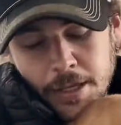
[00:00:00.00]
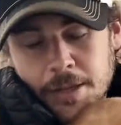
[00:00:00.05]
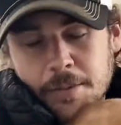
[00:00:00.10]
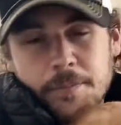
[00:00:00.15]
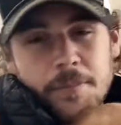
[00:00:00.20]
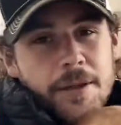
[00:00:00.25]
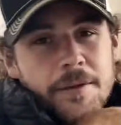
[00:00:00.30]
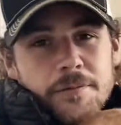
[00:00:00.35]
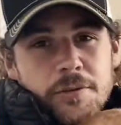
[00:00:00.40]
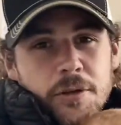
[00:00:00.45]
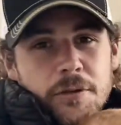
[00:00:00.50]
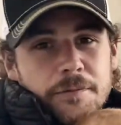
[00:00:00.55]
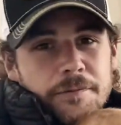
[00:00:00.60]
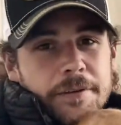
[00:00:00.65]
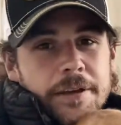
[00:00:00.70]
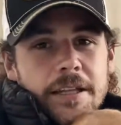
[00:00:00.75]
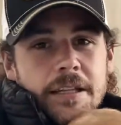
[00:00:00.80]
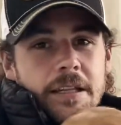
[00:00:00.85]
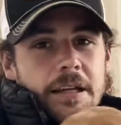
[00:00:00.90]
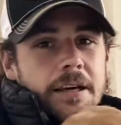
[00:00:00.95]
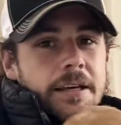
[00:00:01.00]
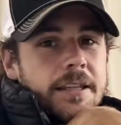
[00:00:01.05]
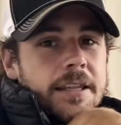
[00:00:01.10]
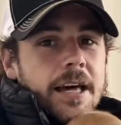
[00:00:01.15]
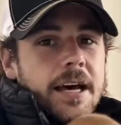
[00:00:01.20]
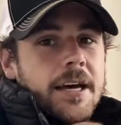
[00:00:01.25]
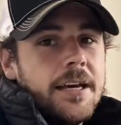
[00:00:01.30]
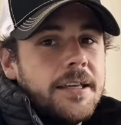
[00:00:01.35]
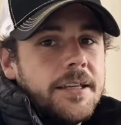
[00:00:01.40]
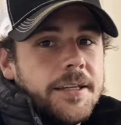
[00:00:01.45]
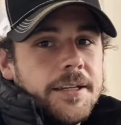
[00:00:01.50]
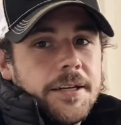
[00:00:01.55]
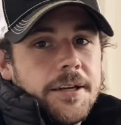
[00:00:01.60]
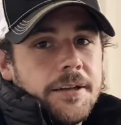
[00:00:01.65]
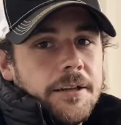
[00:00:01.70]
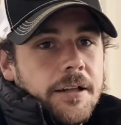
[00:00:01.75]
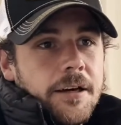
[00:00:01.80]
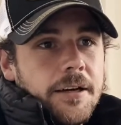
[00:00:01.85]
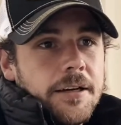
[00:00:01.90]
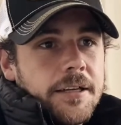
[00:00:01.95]
But if you feel like that, you
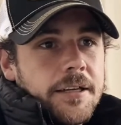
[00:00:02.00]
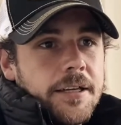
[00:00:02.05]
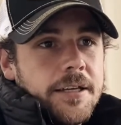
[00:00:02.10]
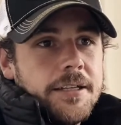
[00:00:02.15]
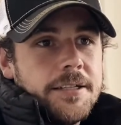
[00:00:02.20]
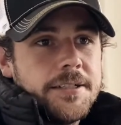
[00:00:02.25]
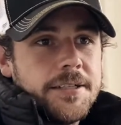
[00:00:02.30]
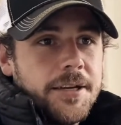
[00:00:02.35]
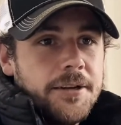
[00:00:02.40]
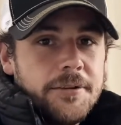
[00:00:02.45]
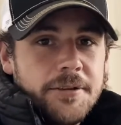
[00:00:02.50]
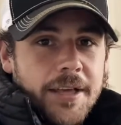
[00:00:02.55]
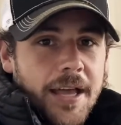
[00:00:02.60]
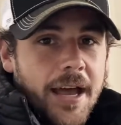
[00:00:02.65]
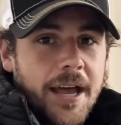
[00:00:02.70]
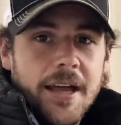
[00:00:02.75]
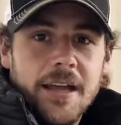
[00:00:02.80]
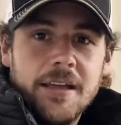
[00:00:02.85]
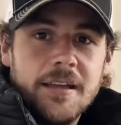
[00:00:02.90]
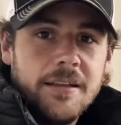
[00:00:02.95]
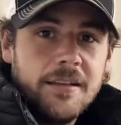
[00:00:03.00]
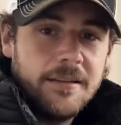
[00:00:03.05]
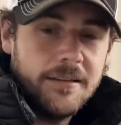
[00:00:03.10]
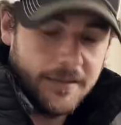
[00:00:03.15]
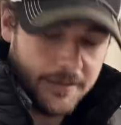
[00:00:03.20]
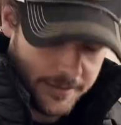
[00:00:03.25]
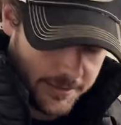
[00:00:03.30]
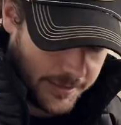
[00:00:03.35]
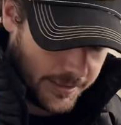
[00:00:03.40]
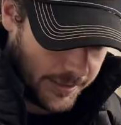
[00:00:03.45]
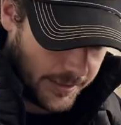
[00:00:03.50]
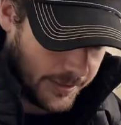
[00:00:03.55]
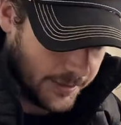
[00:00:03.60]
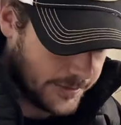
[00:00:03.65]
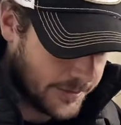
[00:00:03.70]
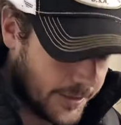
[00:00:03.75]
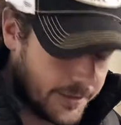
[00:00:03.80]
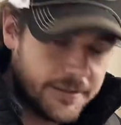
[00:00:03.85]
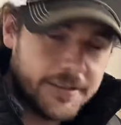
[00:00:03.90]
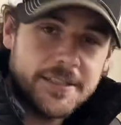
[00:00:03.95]
know, like, it's okay you know,
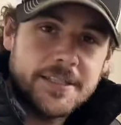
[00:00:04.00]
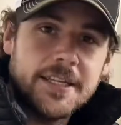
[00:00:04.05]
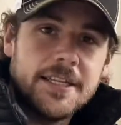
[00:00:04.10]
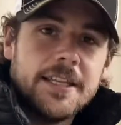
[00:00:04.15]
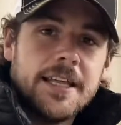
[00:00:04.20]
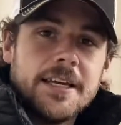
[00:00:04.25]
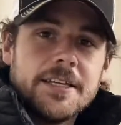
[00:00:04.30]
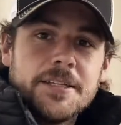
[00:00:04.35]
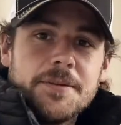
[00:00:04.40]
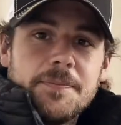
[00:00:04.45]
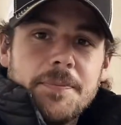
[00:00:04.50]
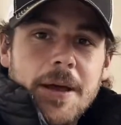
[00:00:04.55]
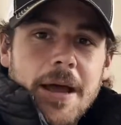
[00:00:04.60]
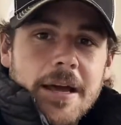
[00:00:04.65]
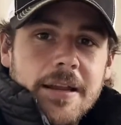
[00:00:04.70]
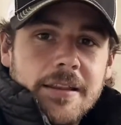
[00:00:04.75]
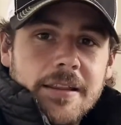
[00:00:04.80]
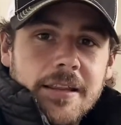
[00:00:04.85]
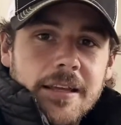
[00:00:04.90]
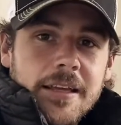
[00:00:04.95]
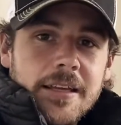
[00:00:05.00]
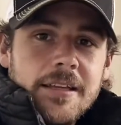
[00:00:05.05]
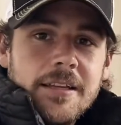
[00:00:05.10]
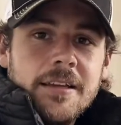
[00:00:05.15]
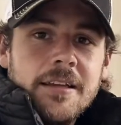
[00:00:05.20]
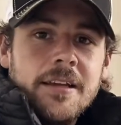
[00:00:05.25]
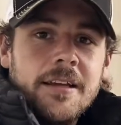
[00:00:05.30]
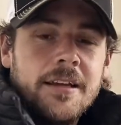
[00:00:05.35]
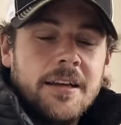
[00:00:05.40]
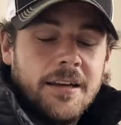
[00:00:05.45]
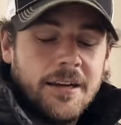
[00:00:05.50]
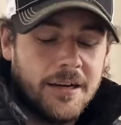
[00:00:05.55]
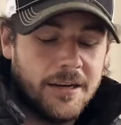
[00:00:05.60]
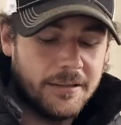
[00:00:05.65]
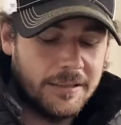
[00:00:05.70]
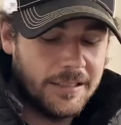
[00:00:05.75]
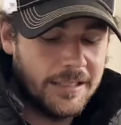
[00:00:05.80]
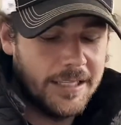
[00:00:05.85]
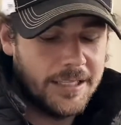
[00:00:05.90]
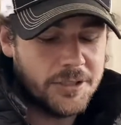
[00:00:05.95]
don't see that as a bad thing.
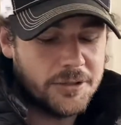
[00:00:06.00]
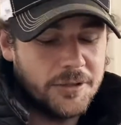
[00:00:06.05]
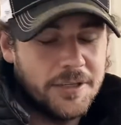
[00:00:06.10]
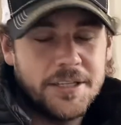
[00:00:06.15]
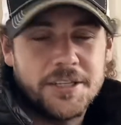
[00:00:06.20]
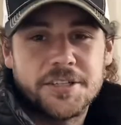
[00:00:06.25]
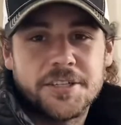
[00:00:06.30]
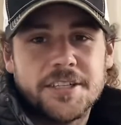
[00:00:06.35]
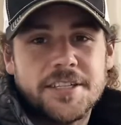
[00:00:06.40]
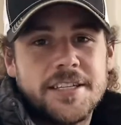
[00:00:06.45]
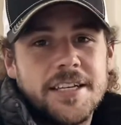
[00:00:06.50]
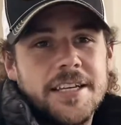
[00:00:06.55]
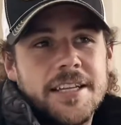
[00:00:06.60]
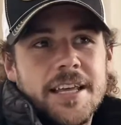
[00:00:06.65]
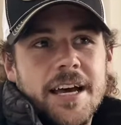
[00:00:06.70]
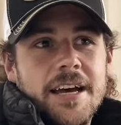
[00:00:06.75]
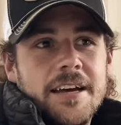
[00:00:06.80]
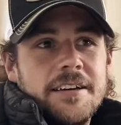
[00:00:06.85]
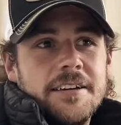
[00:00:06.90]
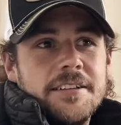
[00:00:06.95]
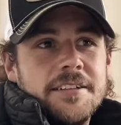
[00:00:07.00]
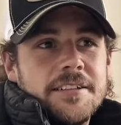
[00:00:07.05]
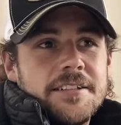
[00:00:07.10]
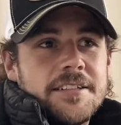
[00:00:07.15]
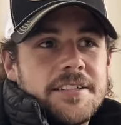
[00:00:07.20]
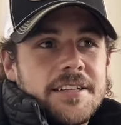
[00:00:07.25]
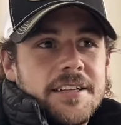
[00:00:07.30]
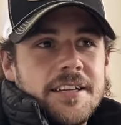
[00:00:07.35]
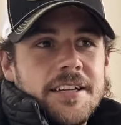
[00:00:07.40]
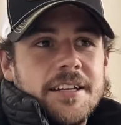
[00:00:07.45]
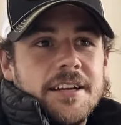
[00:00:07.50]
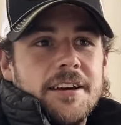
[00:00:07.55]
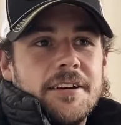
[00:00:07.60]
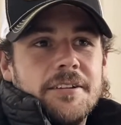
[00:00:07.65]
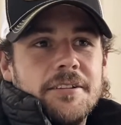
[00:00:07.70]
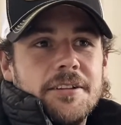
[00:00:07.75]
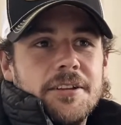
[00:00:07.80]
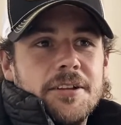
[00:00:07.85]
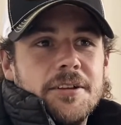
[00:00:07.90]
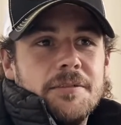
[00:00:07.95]
I'd literally just see that as, you know,
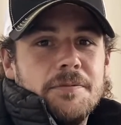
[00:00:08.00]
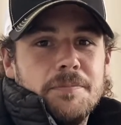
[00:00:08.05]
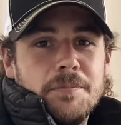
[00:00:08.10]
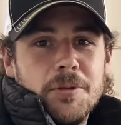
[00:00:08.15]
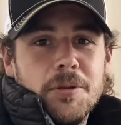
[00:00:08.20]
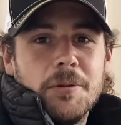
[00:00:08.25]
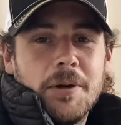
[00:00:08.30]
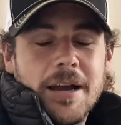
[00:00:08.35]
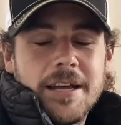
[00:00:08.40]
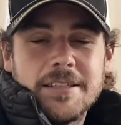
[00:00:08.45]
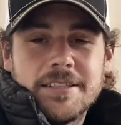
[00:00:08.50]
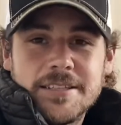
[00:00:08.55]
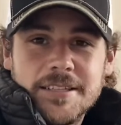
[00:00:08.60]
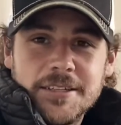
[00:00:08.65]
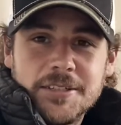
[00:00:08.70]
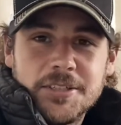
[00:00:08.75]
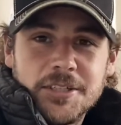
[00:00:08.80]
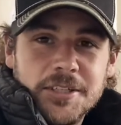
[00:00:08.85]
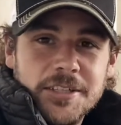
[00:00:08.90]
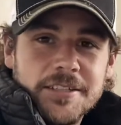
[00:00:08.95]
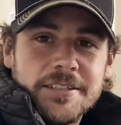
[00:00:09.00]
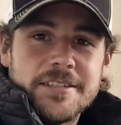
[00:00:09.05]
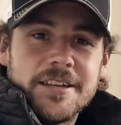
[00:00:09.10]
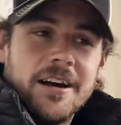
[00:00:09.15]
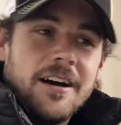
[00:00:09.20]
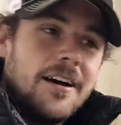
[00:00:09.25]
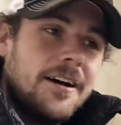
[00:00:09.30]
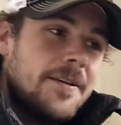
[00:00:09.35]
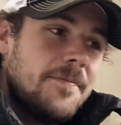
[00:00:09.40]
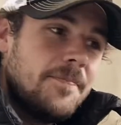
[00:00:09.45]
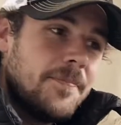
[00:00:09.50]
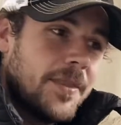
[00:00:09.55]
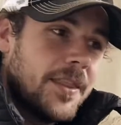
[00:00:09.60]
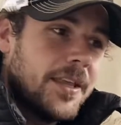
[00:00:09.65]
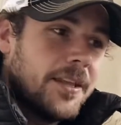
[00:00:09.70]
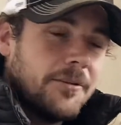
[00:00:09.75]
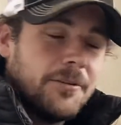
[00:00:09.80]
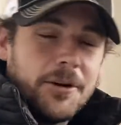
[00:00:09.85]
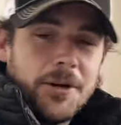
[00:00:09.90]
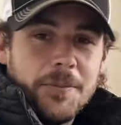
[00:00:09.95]
you, you had such a good time
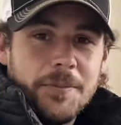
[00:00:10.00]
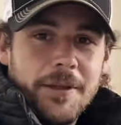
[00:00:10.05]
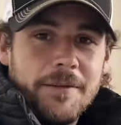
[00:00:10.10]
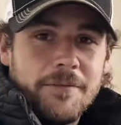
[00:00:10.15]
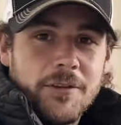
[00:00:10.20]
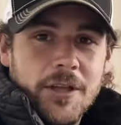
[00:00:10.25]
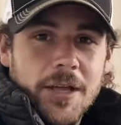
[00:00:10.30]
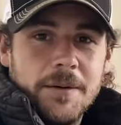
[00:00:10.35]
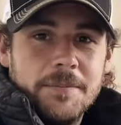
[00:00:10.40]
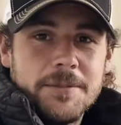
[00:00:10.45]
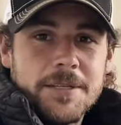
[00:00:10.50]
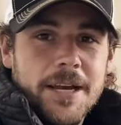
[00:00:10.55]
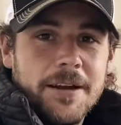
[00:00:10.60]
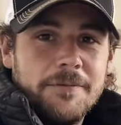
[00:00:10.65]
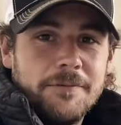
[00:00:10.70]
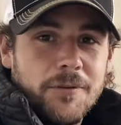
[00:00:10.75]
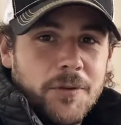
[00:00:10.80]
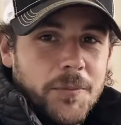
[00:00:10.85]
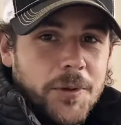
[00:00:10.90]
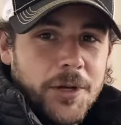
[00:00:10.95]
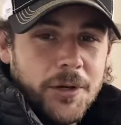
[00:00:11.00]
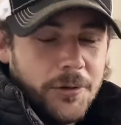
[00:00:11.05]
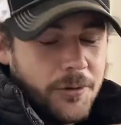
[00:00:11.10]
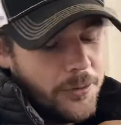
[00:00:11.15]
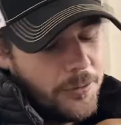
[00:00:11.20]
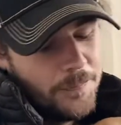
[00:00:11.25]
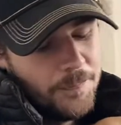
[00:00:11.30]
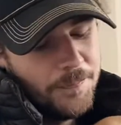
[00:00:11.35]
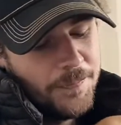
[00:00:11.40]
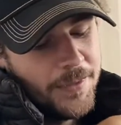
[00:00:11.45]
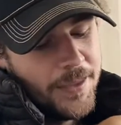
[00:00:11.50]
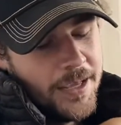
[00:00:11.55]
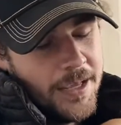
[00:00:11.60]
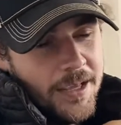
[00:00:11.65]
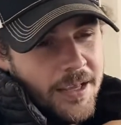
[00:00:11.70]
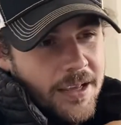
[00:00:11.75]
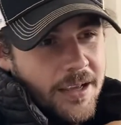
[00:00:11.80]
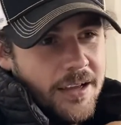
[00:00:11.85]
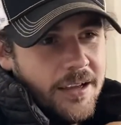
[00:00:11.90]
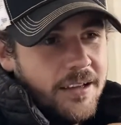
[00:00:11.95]
that you're on a bit of a come down from it all.
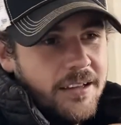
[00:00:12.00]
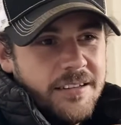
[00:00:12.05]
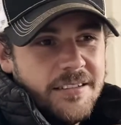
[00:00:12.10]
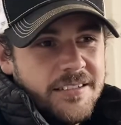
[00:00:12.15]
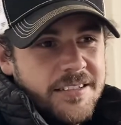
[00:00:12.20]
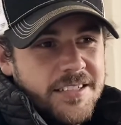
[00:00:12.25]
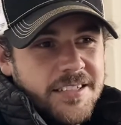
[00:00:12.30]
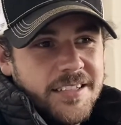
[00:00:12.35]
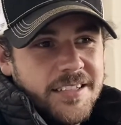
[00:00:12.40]
And,